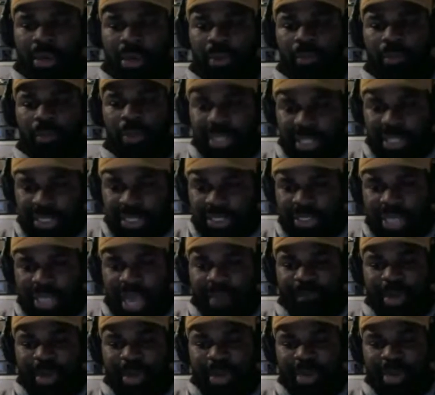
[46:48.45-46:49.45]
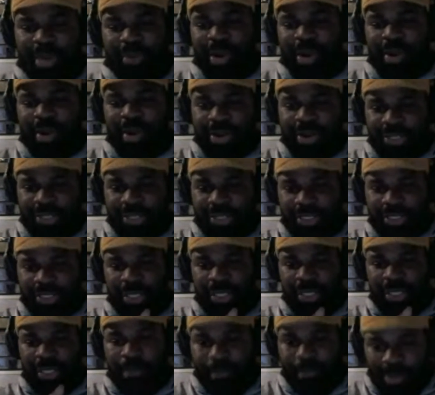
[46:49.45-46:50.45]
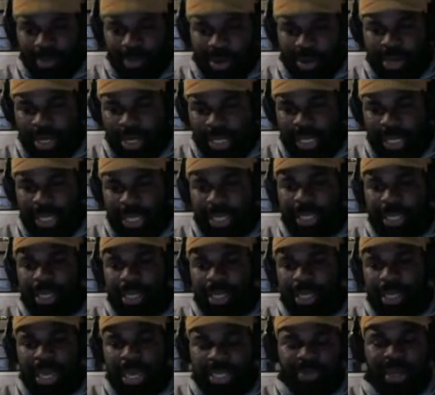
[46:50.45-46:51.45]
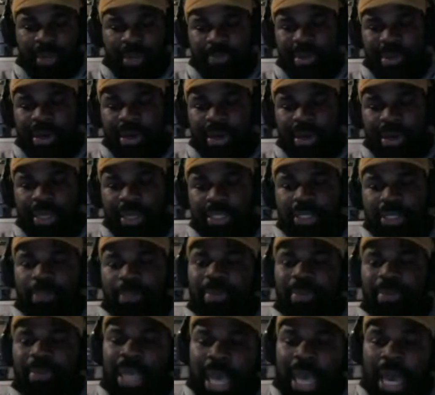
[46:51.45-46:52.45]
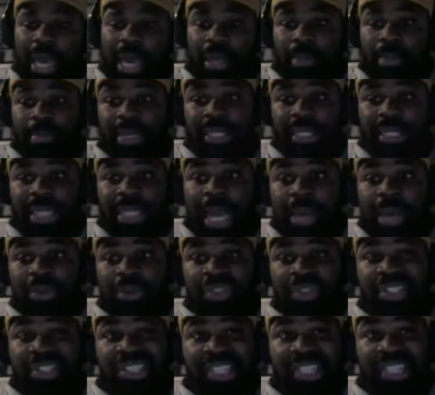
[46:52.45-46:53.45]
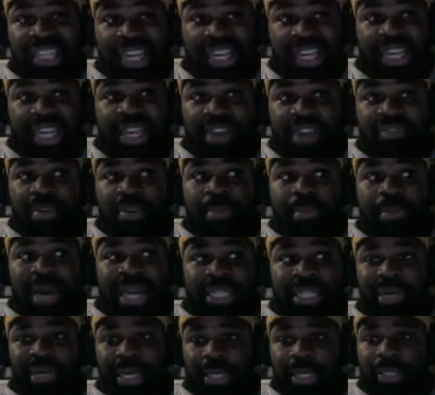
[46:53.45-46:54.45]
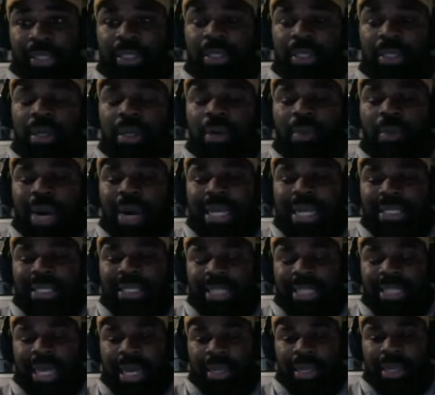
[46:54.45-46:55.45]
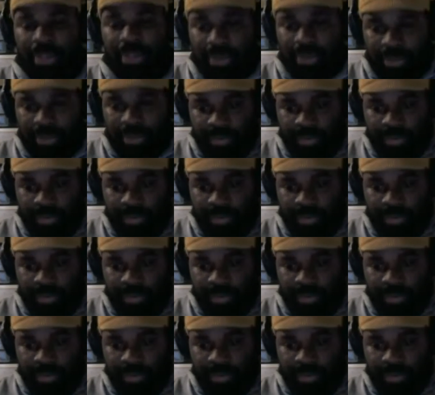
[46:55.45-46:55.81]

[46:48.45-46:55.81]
Wendy's have better burgers, Burger King has better burgers, but yet McDonald's is kicking everybody's butt. Why is that?